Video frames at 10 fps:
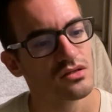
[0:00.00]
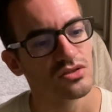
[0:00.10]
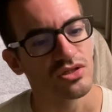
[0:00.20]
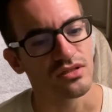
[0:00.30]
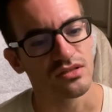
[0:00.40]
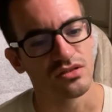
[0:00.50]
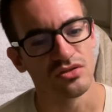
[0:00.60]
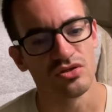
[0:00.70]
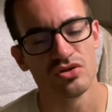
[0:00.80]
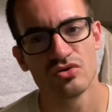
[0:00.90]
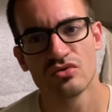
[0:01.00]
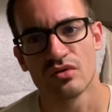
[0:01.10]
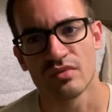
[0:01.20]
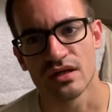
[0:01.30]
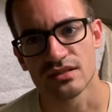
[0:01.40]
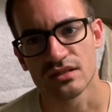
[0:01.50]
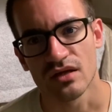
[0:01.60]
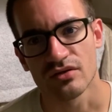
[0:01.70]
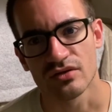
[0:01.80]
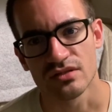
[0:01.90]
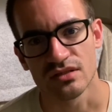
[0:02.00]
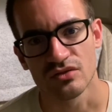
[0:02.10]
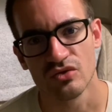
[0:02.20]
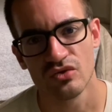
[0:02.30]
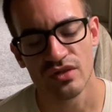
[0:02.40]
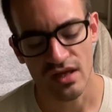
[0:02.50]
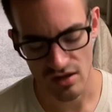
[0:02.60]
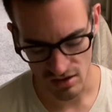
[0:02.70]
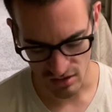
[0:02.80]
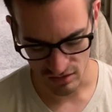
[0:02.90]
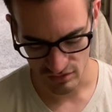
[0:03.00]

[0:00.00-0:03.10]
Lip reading: just you amongst others and who they are